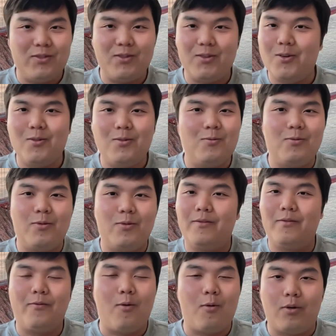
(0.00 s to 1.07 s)
zero
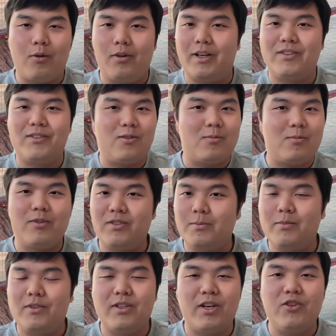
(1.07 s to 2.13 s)
rainfall, like zero
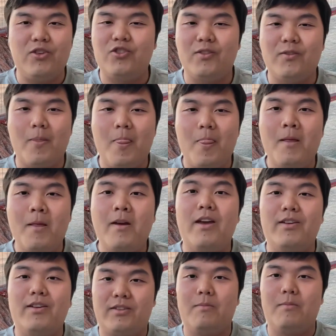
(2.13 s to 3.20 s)
precipitation.
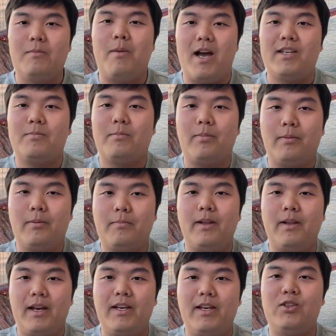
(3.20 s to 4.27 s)
It's the best
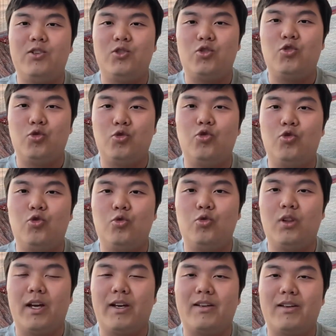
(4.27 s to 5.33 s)
place to
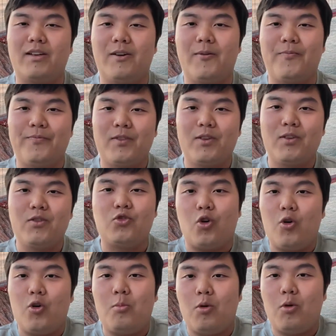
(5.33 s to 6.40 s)
do like a
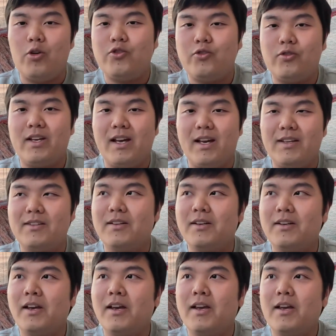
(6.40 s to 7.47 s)
soil moisture test
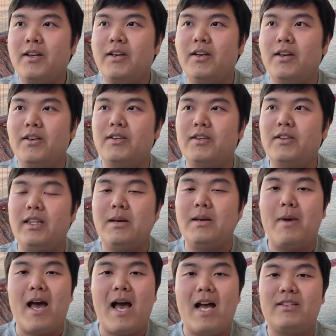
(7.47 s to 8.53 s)
because in
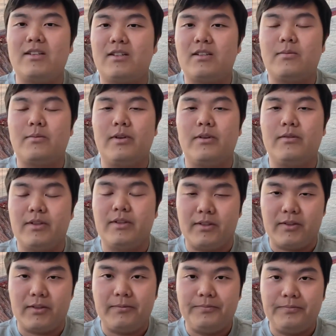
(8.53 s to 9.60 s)
the past
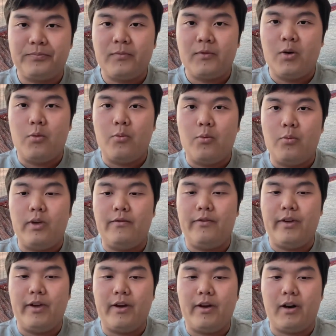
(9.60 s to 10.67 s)
experience we
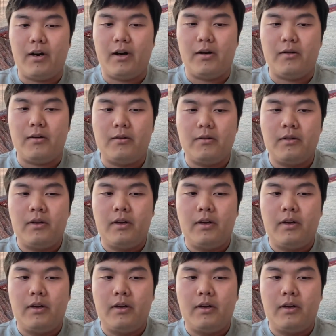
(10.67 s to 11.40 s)
figure out